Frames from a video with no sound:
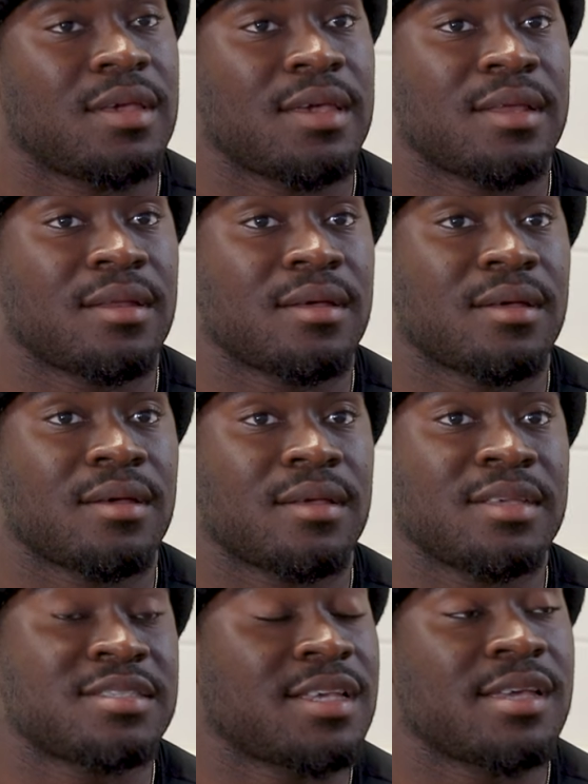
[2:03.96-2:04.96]
And
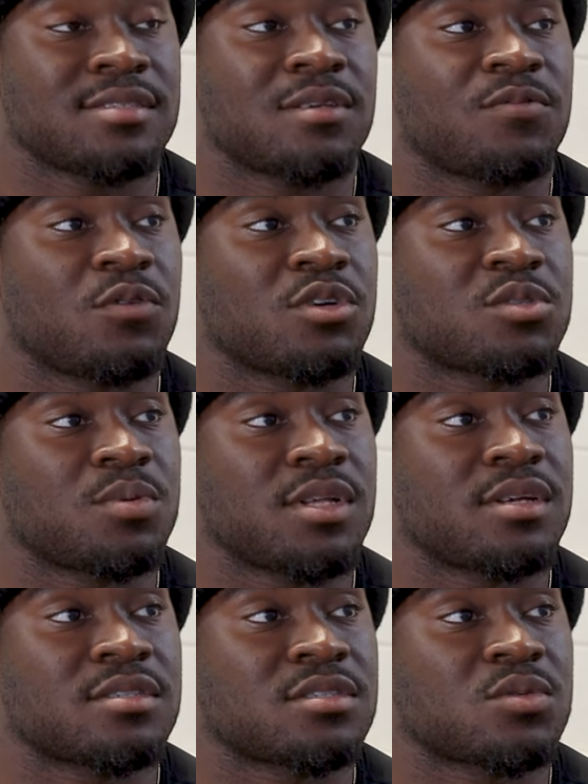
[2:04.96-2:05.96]
he stands up for his
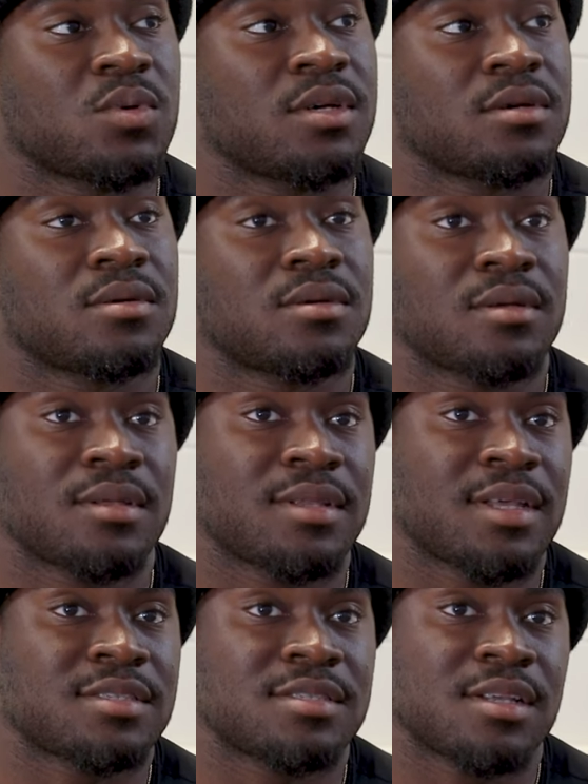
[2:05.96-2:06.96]
players as well.
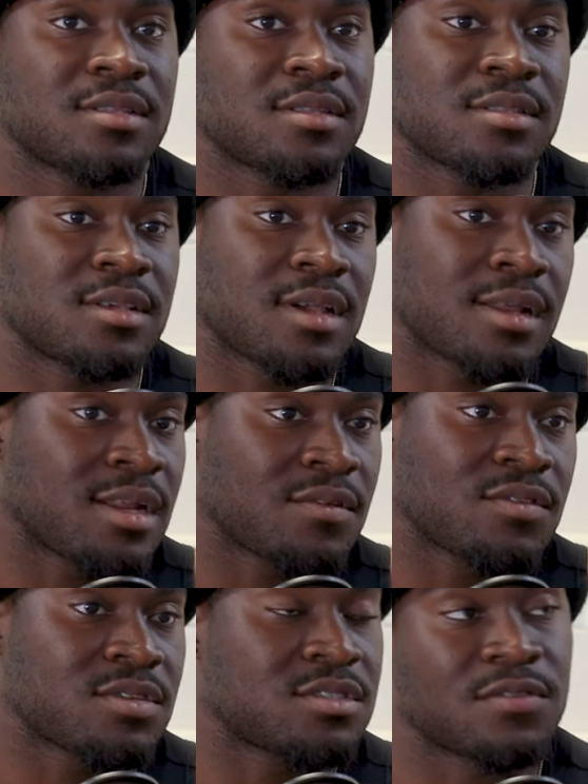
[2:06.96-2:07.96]
And that's another thing I
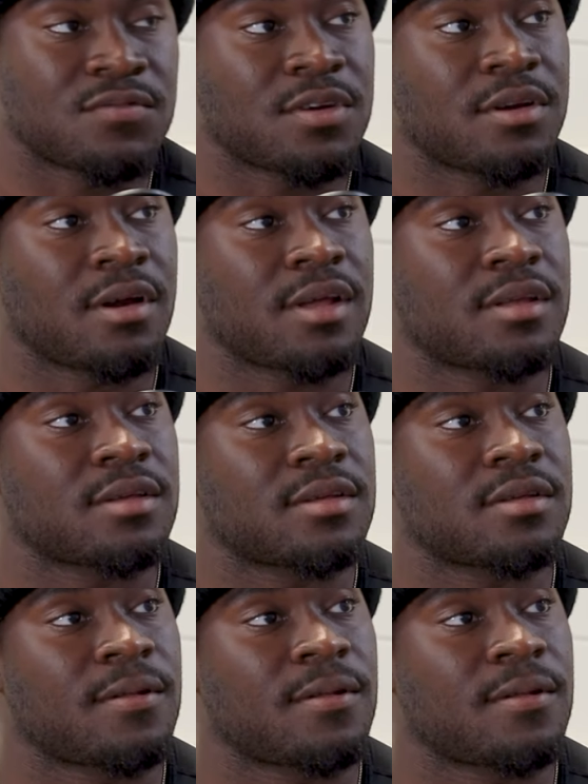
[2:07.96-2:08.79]
never took for granted.